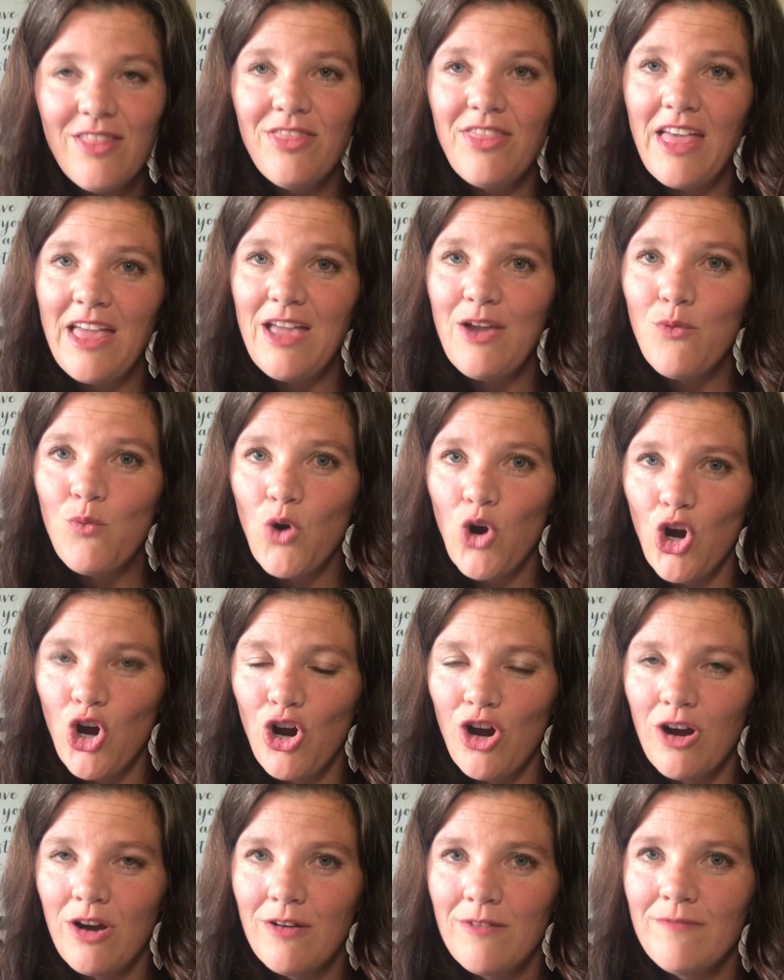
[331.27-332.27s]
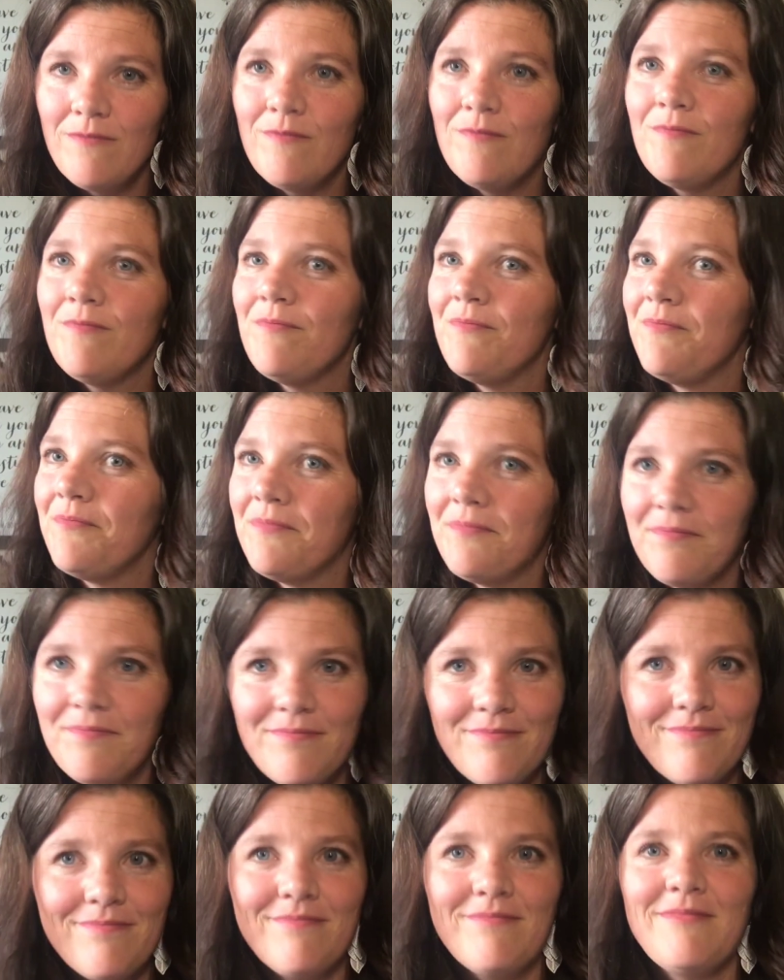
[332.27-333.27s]
they were
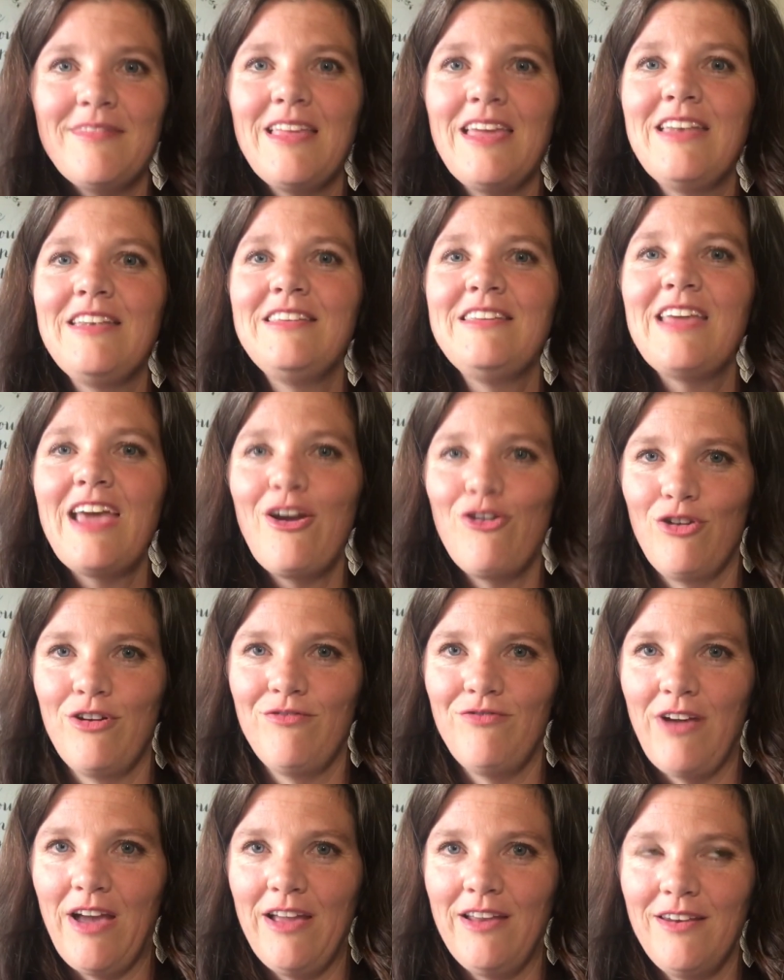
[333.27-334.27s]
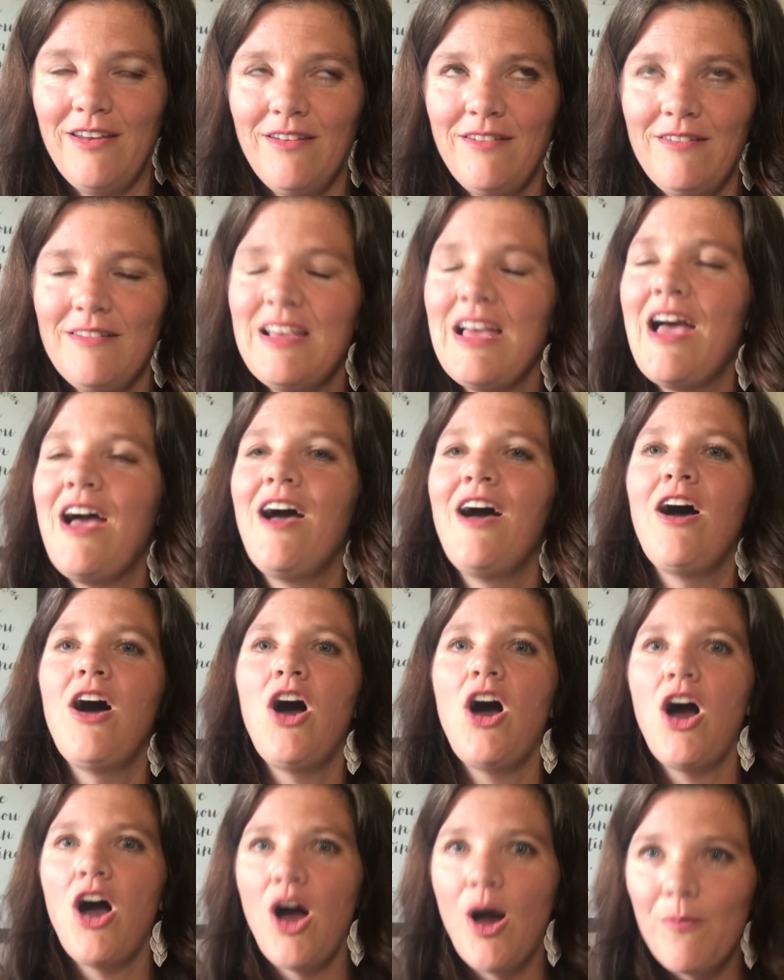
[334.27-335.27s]
terrified.
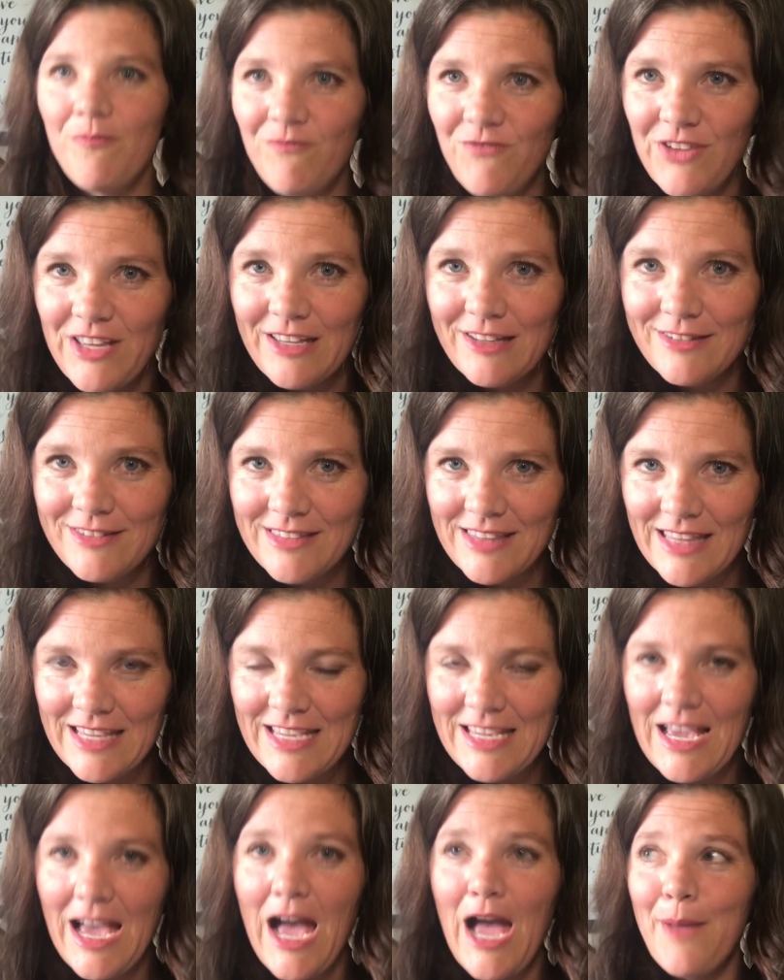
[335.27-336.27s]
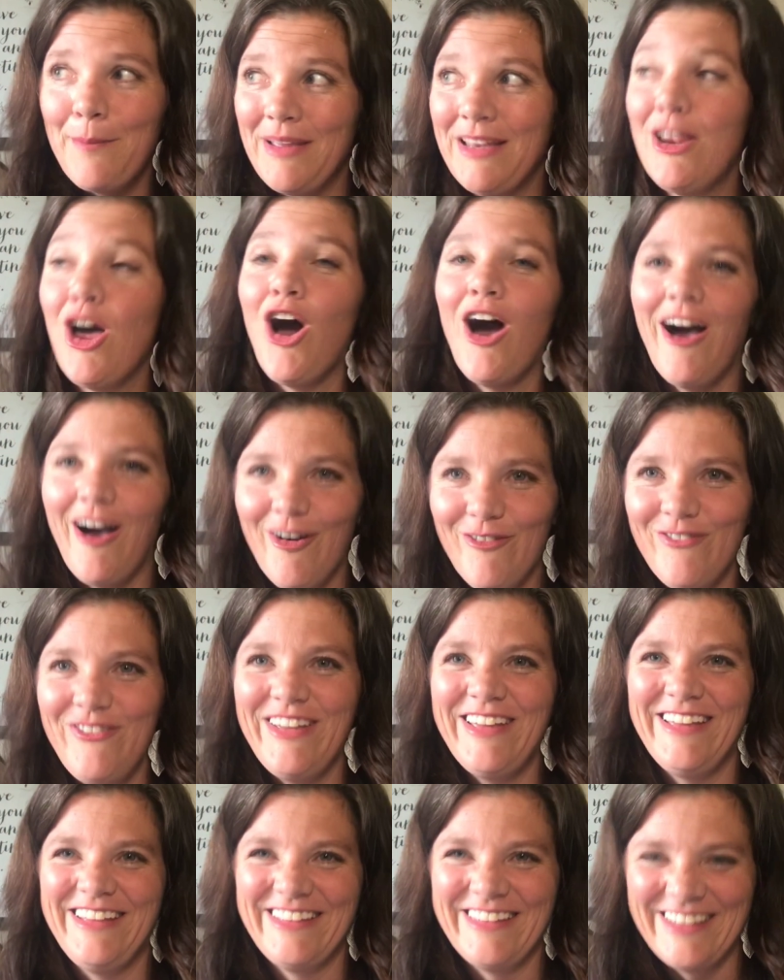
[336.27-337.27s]
Obviously, I mean,
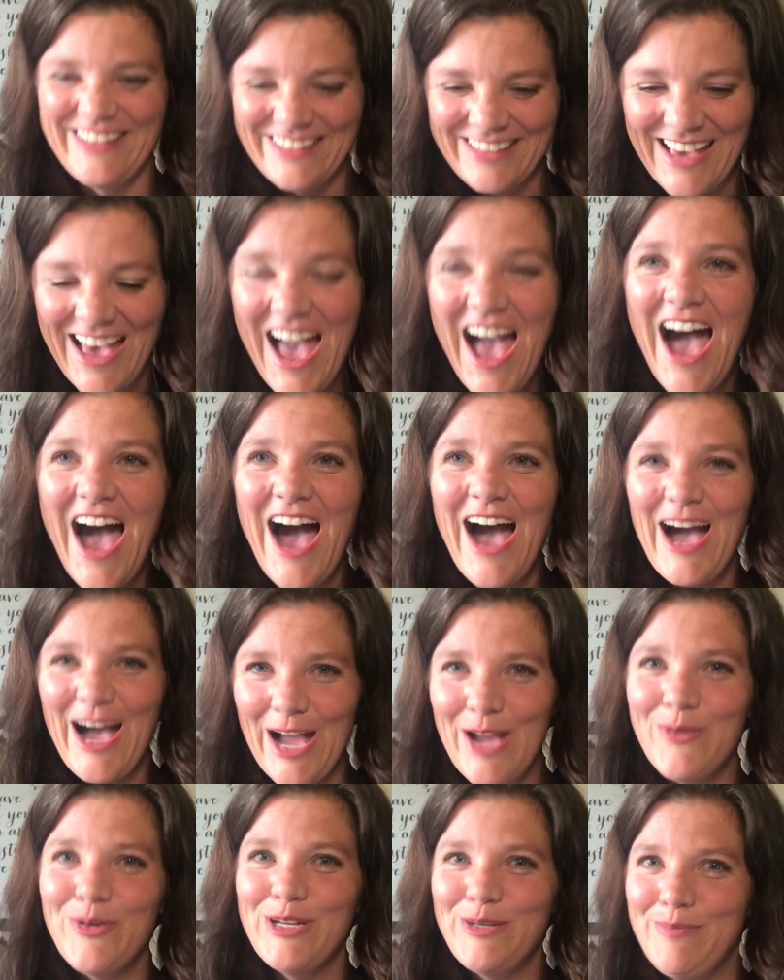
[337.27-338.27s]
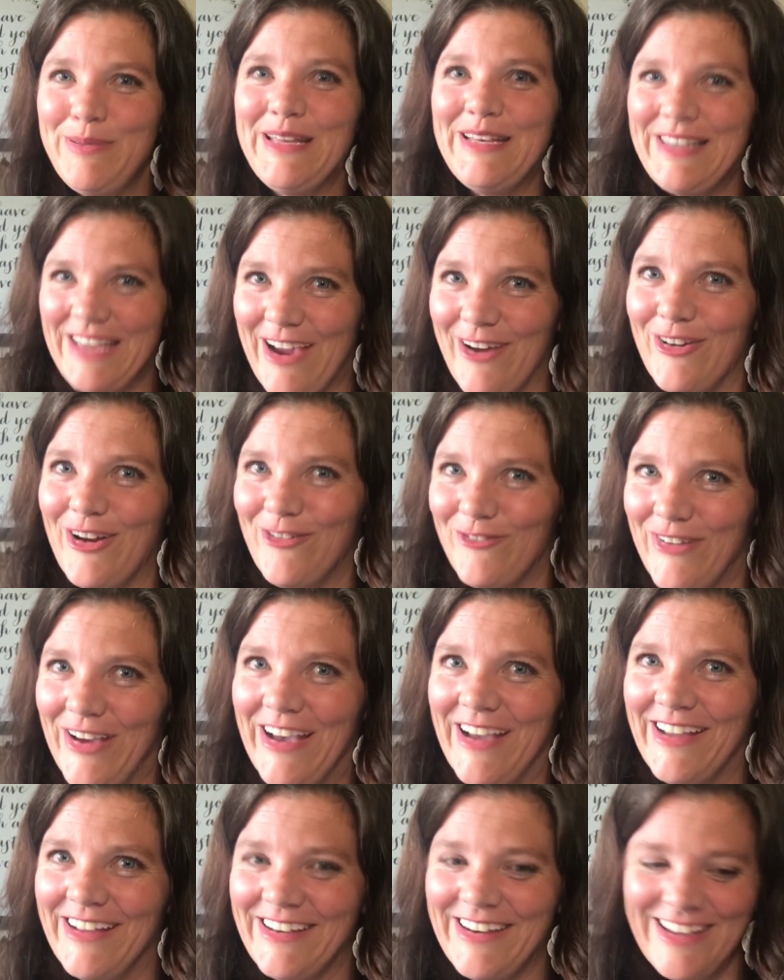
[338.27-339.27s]
I would be
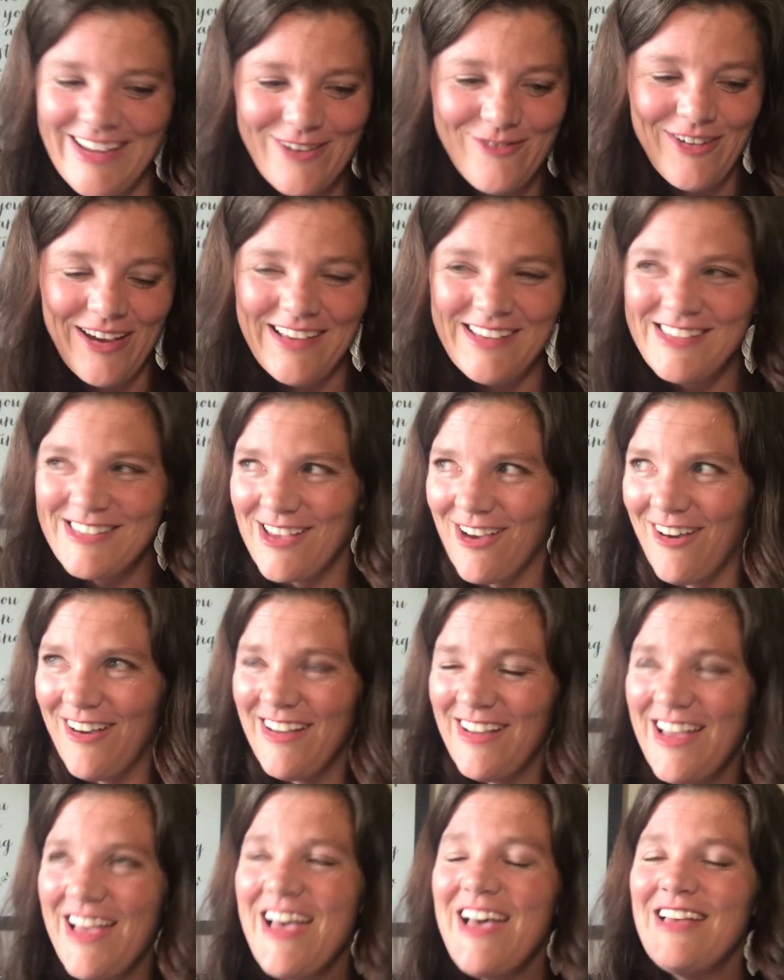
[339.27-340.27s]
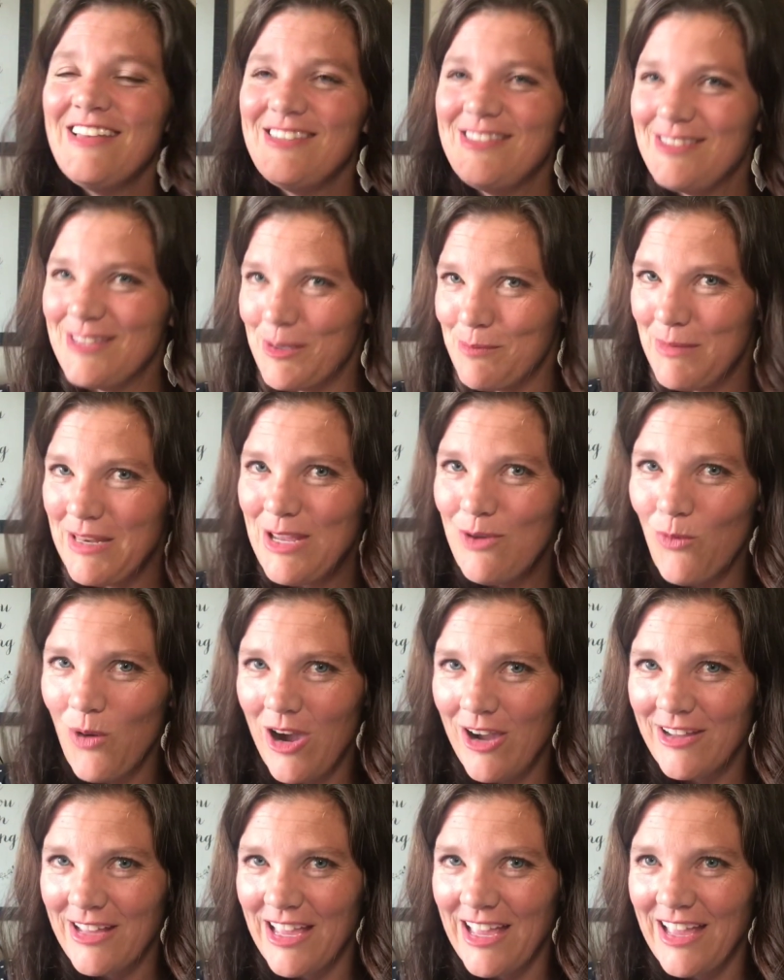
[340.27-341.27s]
terrified if I saw somebody
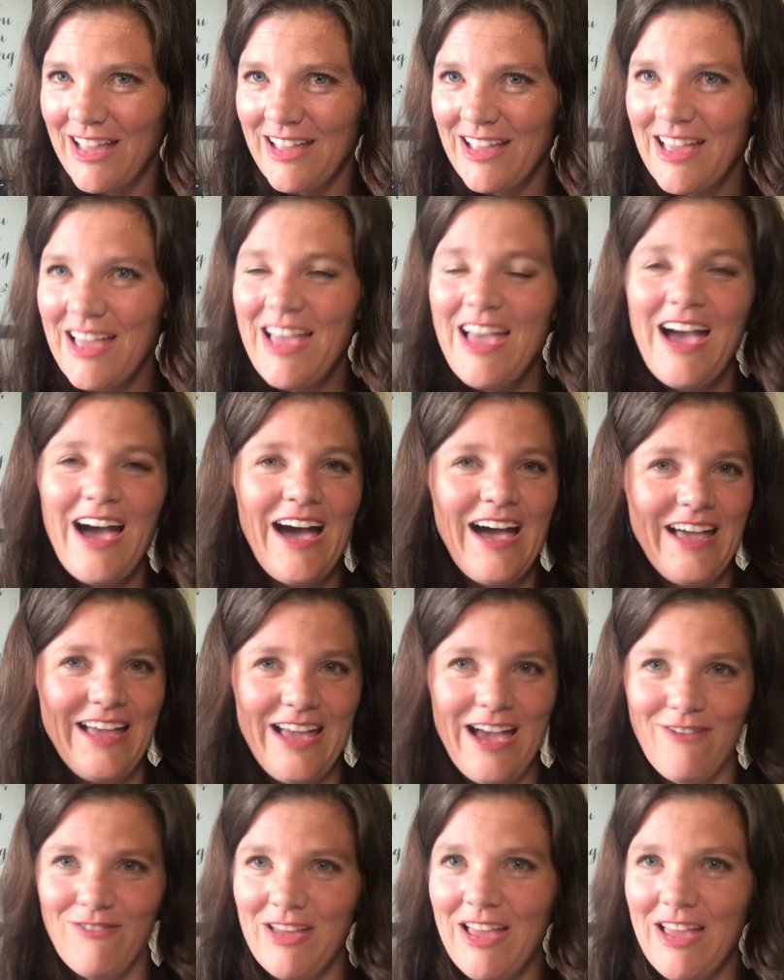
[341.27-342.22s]
walking. I haven't